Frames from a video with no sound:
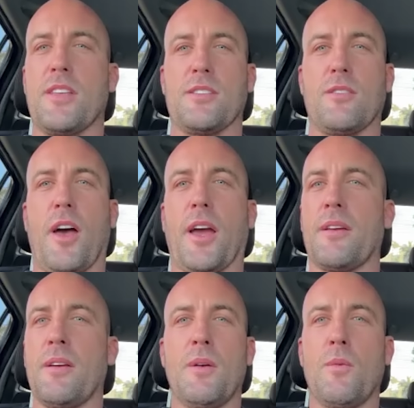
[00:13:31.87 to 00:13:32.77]
There's
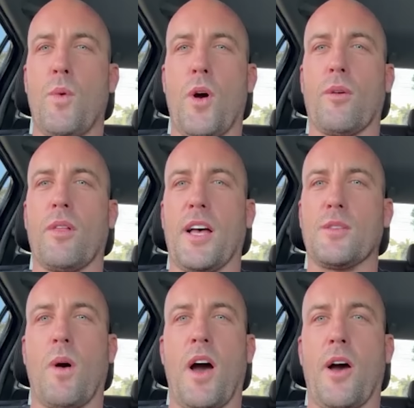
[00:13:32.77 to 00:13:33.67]

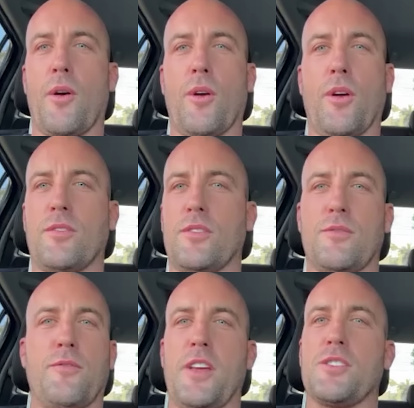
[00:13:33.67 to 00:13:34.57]
world-class wahoo, just
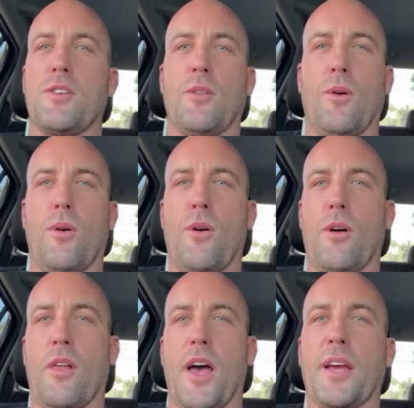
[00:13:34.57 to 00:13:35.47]
fish
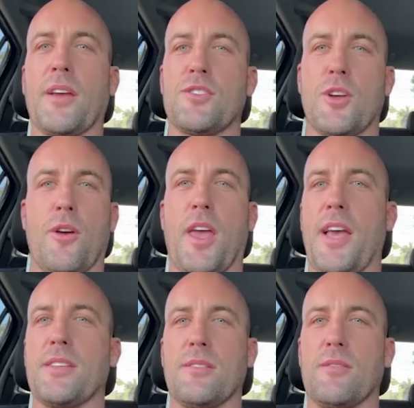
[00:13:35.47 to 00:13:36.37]
galore,
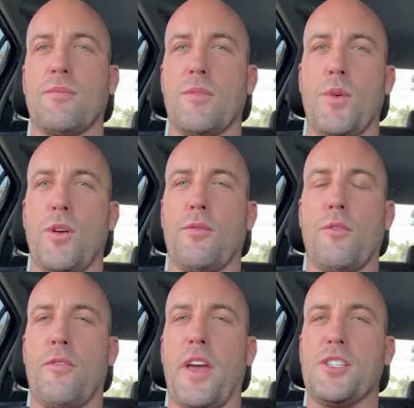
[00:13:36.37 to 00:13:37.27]
showcasing the beautiful
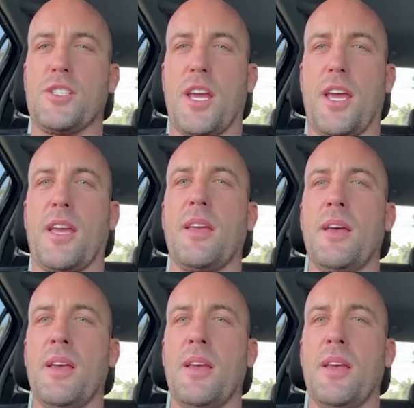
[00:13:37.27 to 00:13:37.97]
Fiji.